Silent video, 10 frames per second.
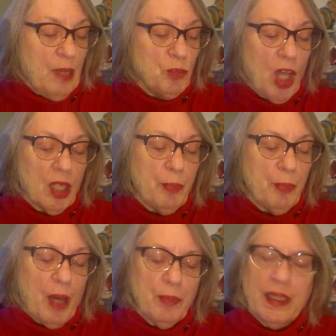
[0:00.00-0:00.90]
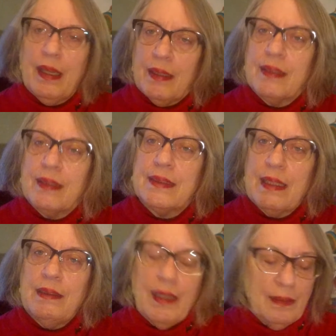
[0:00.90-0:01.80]
Talk about beginnings
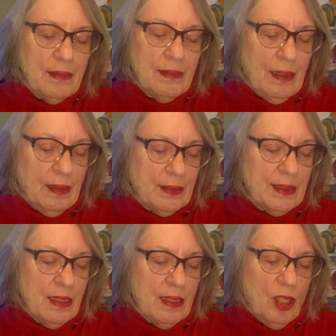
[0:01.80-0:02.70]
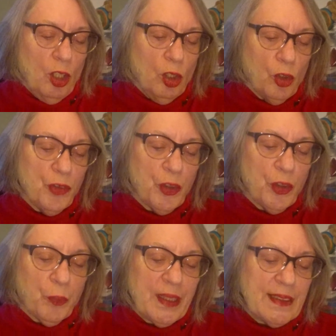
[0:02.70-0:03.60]
and endings. Learn the
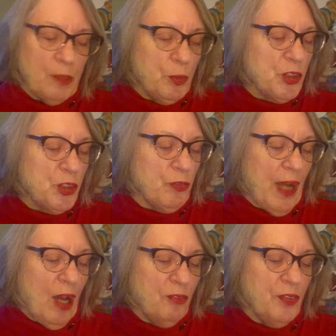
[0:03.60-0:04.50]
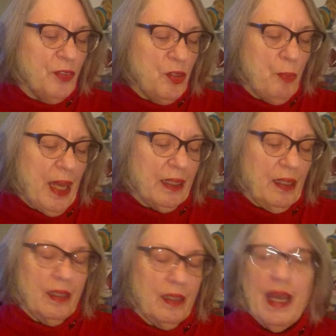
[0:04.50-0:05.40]
Greek symbols for Alpha and
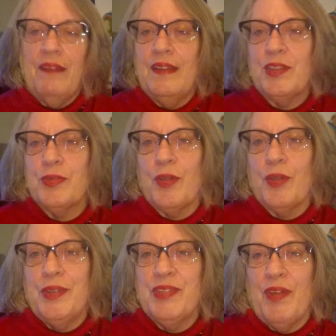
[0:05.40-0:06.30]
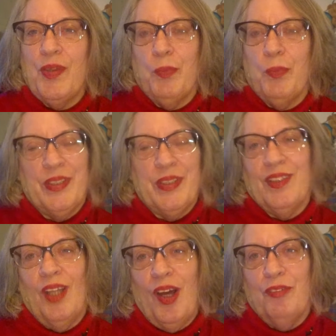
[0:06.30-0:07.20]
Omega. And this was always fun. The boys
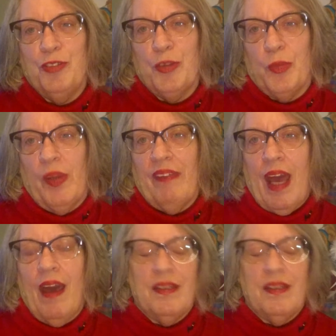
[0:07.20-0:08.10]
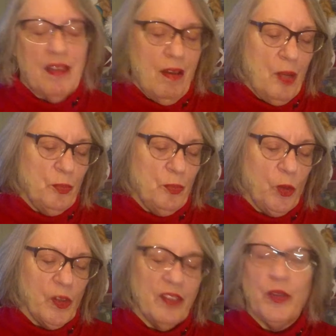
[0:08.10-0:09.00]
loved doing that.
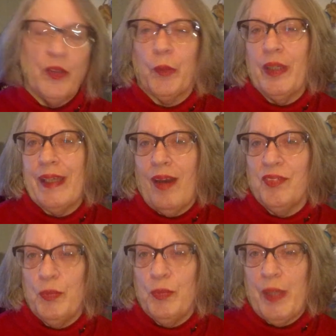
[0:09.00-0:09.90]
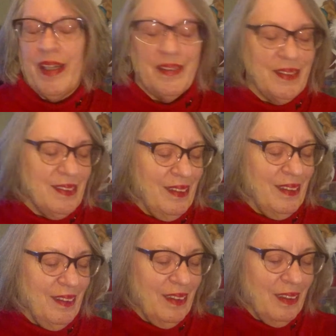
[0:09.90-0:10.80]
Learning the Greek alphabet.
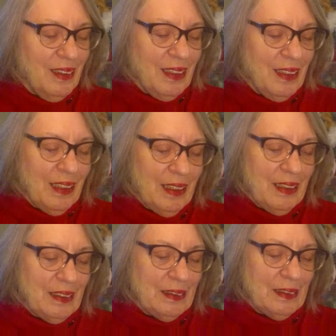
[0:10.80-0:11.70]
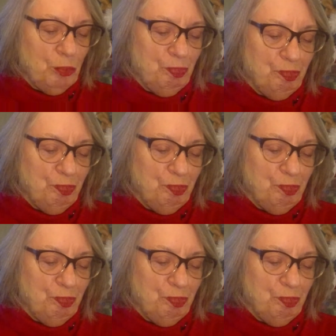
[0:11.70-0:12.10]
And